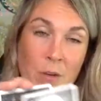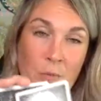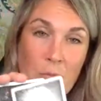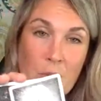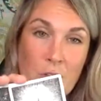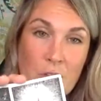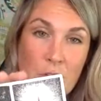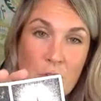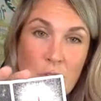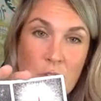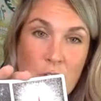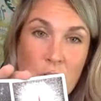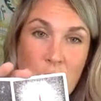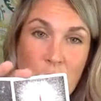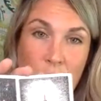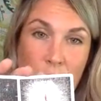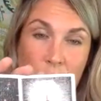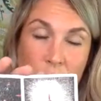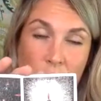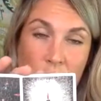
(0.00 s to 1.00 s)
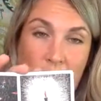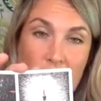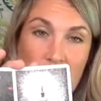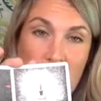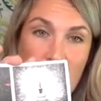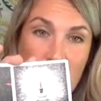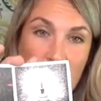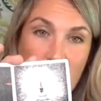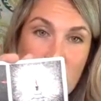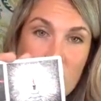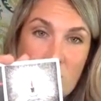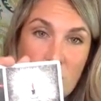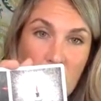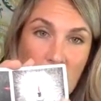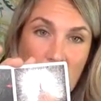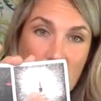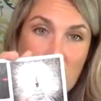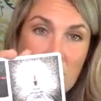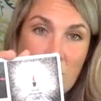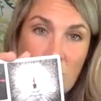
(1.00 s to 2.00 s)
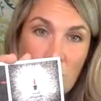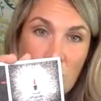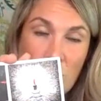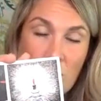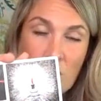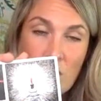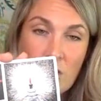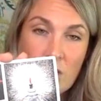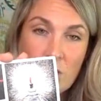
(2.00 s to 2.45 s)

but do some like introspective work,